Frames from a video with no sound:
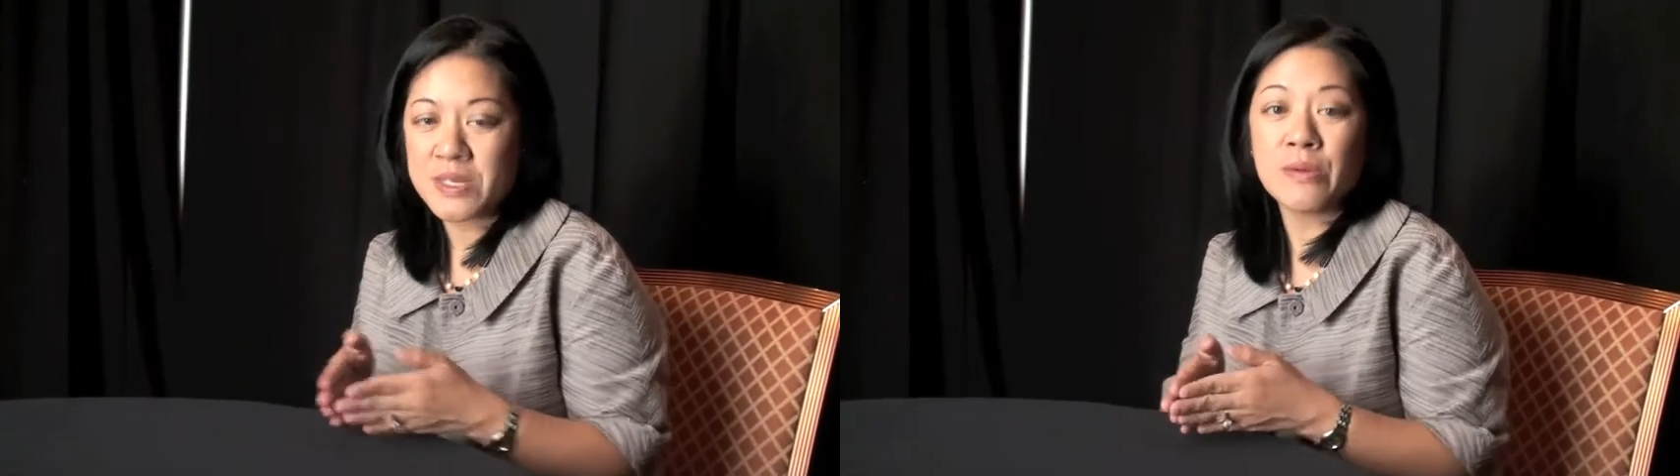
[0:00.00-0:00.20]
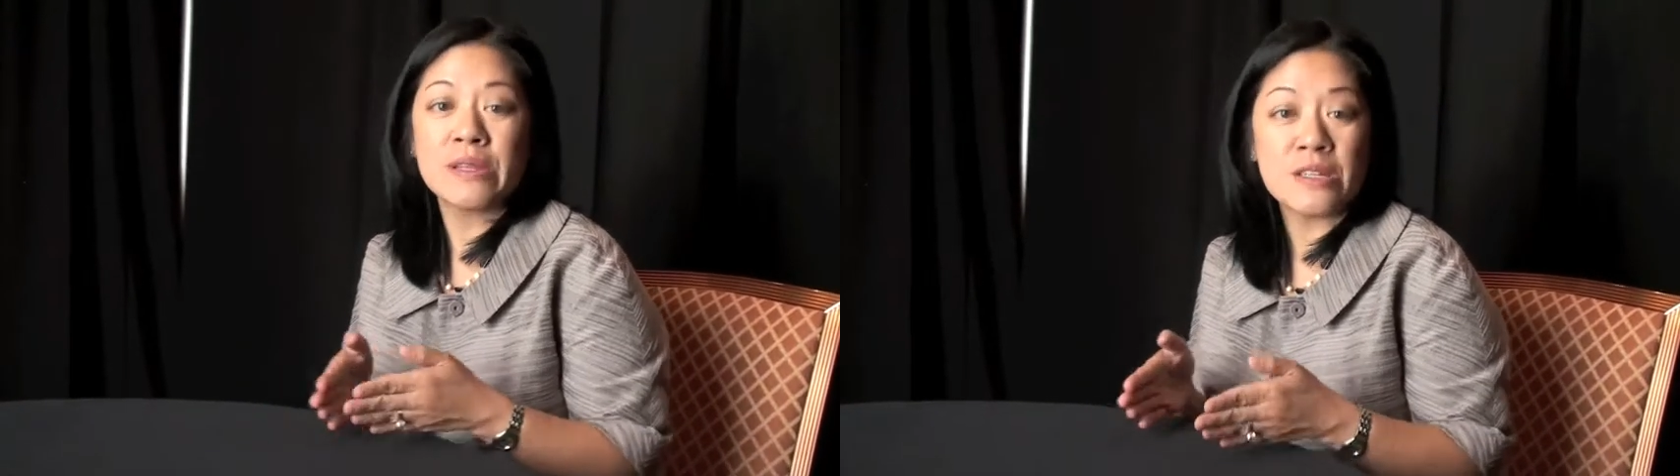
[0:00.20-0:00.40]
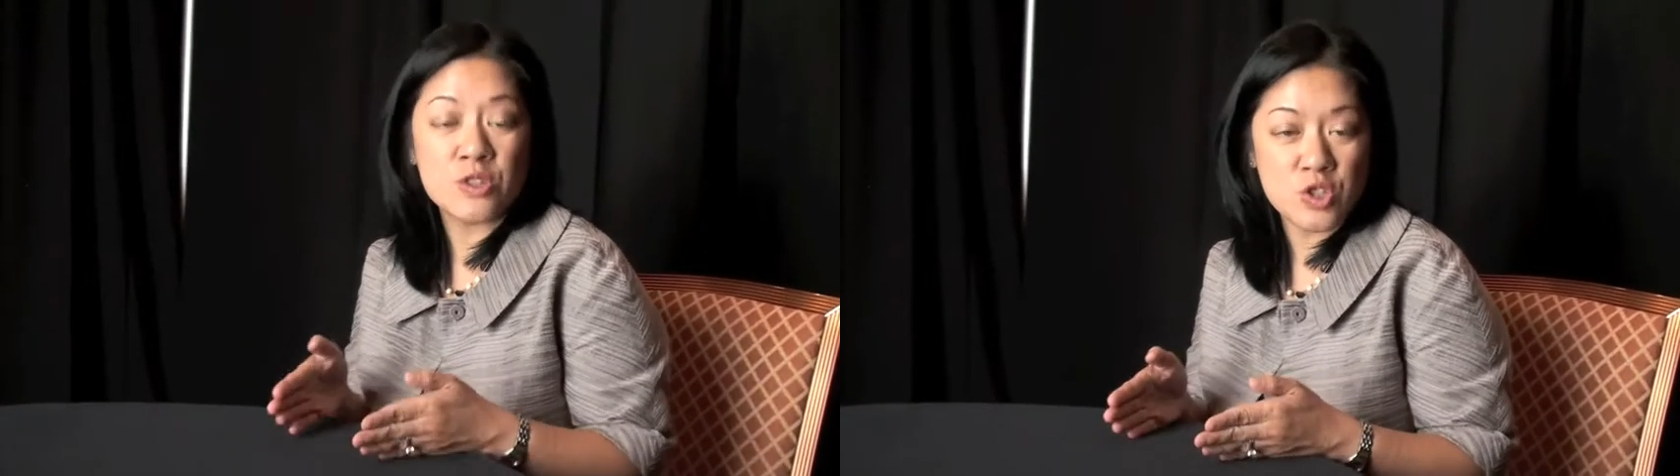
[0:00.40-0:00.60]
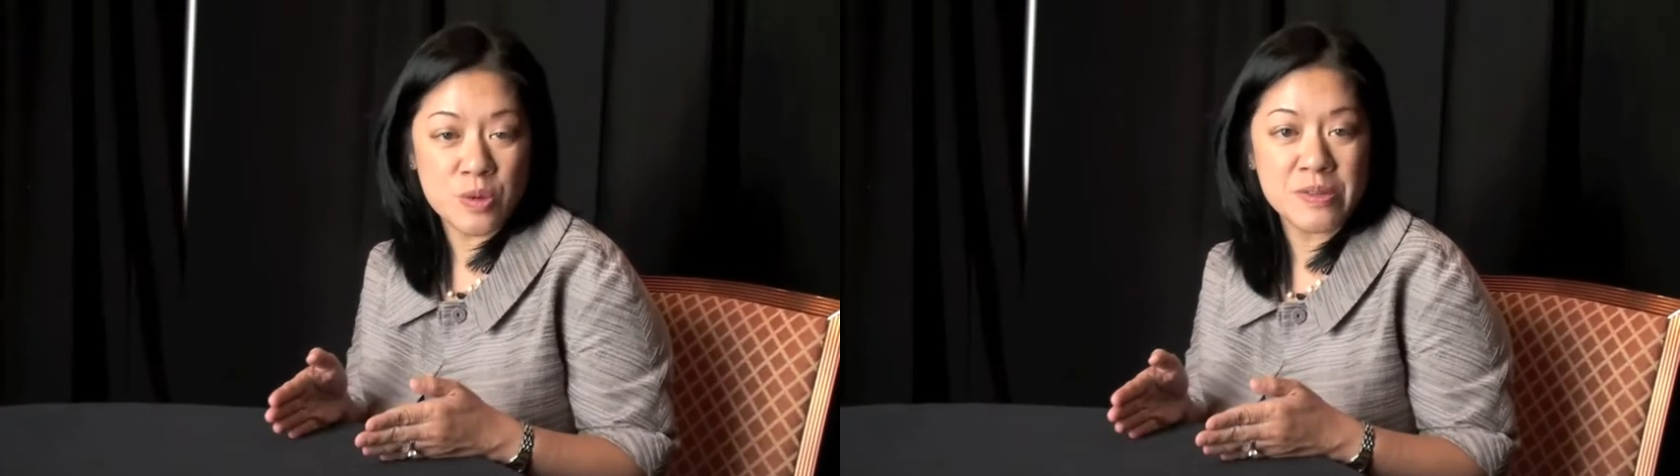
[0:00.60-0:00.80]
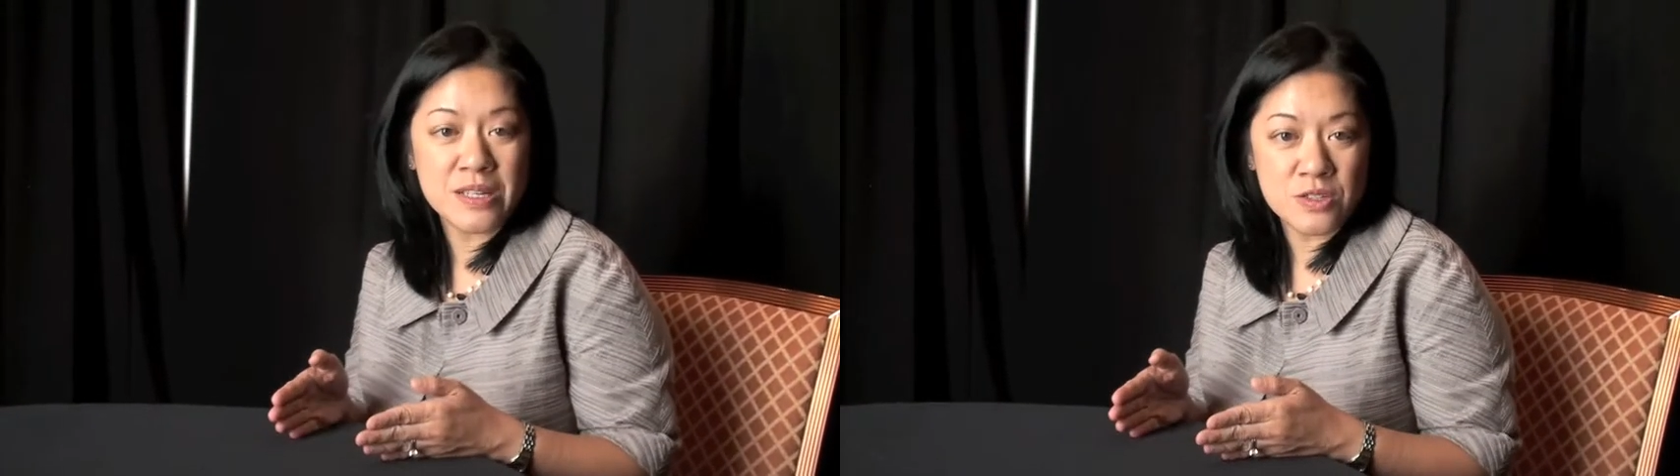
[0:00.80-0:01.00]
how
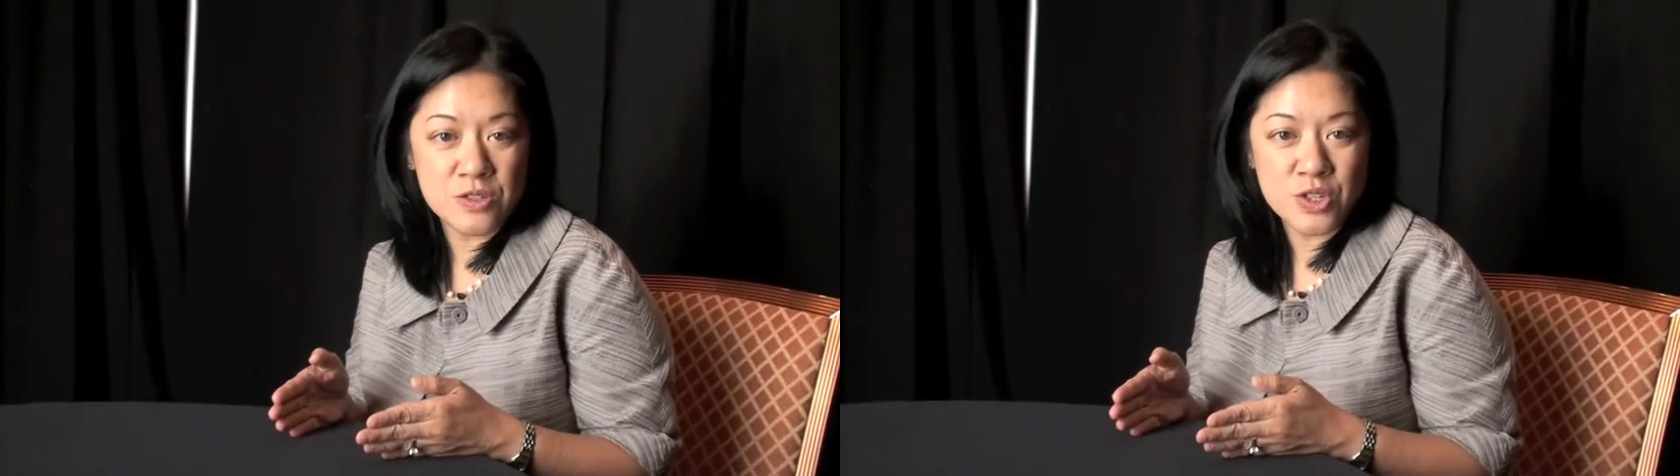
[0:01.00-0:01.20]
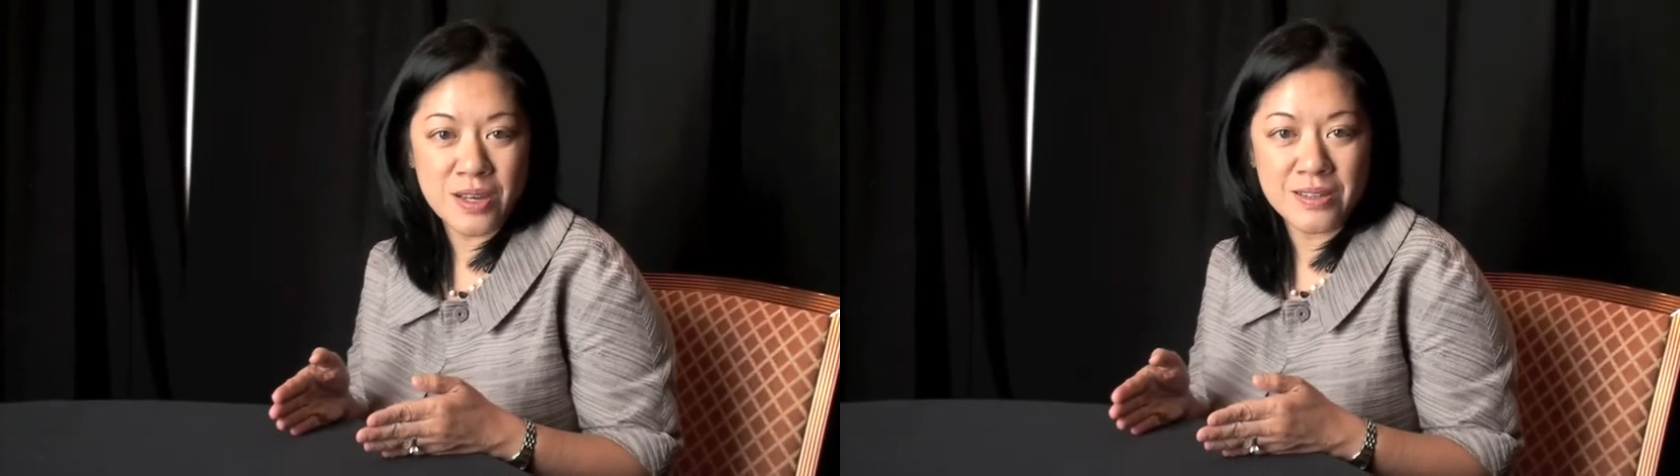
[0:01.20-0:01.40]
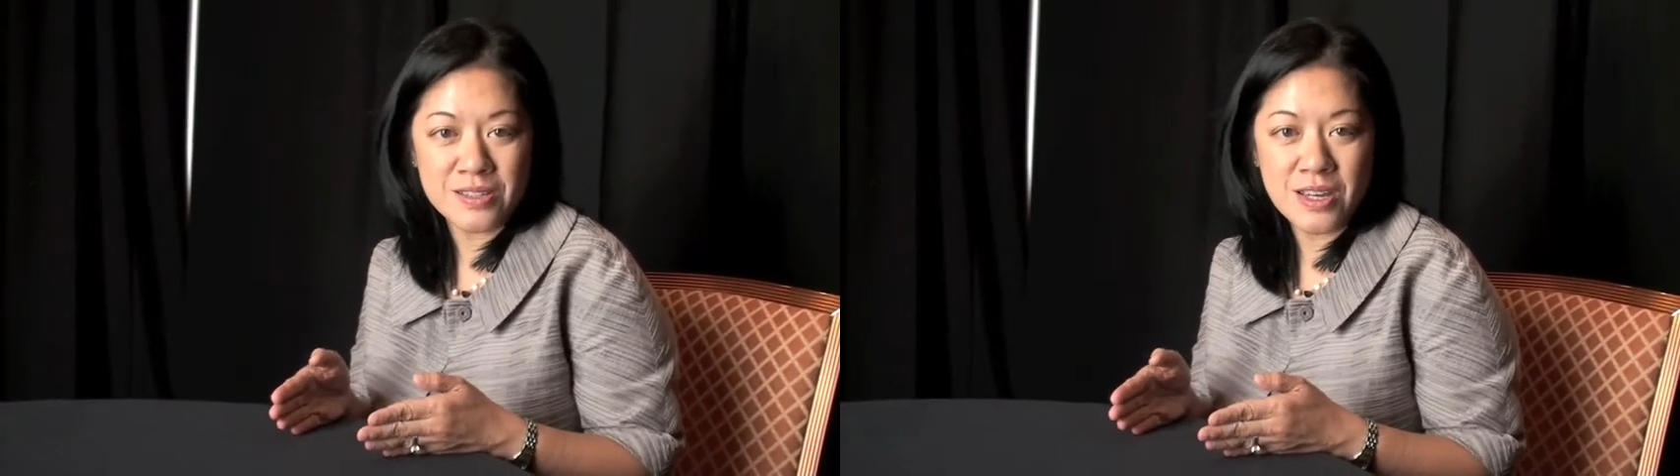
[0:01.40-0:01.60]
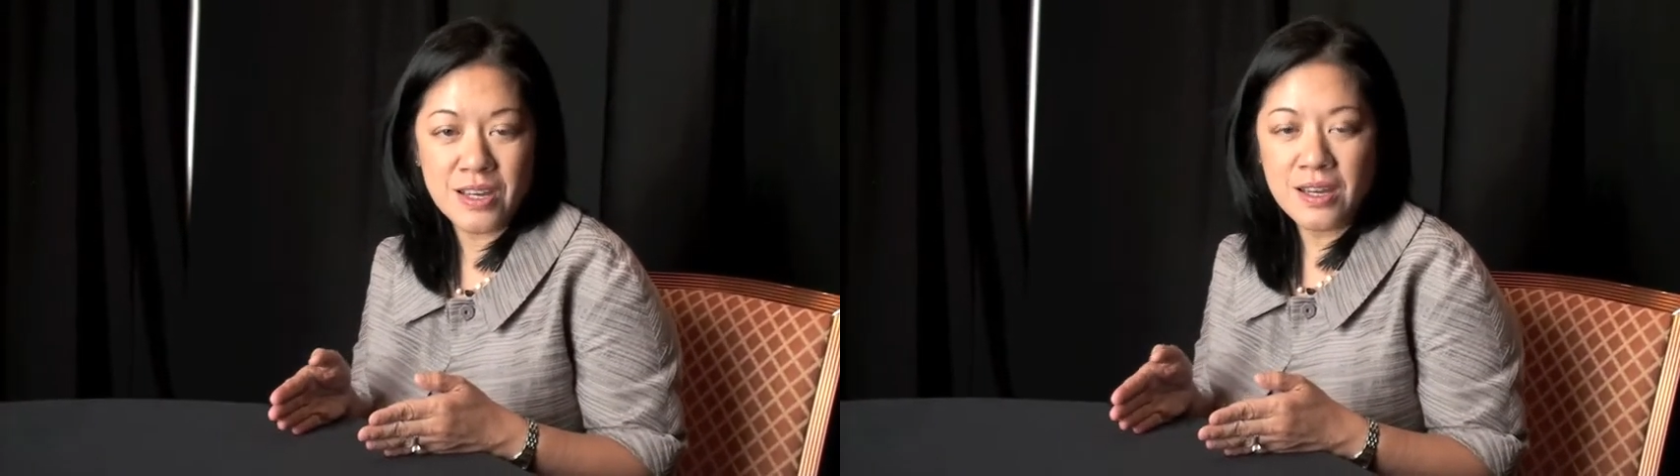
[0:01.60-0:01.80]
leadership needs to change,